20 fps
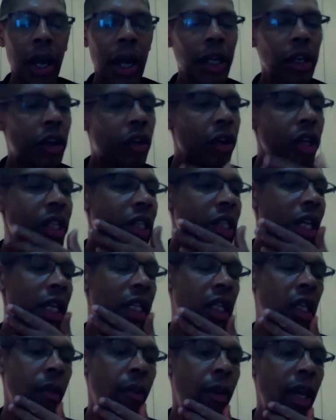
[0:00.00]
And Chris
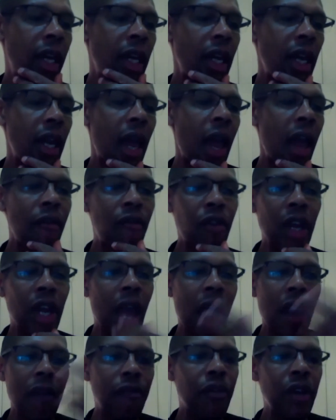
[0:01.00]
said to me,
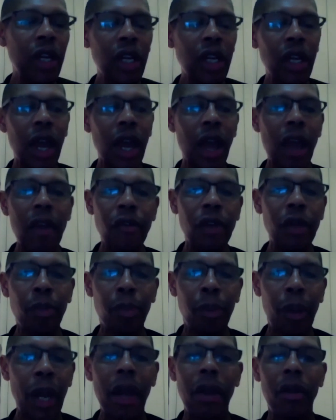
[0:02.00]
every
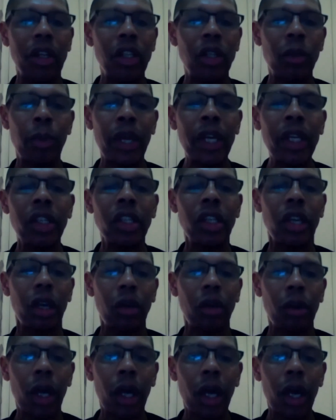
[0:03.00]
player I speak
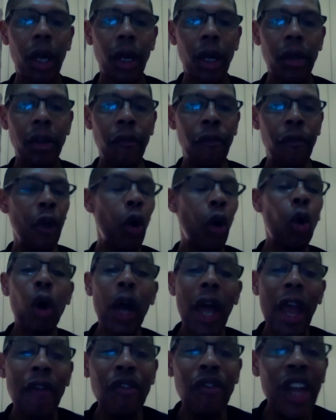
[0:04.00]
to,
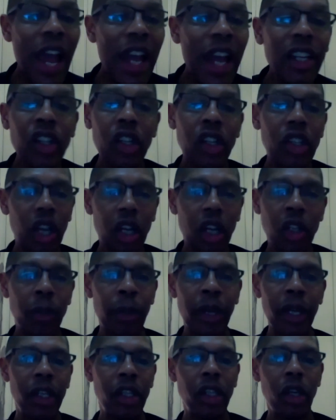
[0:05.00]
or every agent I
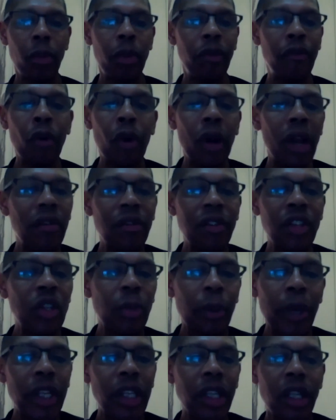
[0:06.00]
speak to, before I even
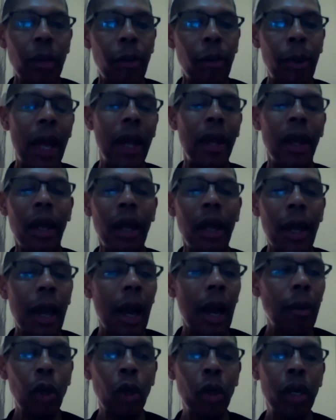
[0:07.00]
speak to the player,
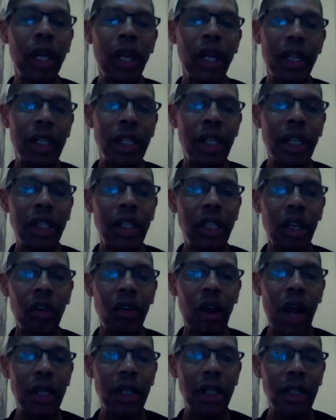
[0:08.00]
I'm looking at 60
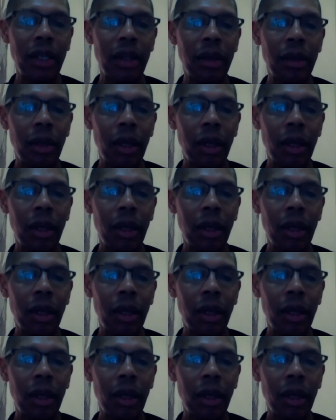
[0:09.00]
grand,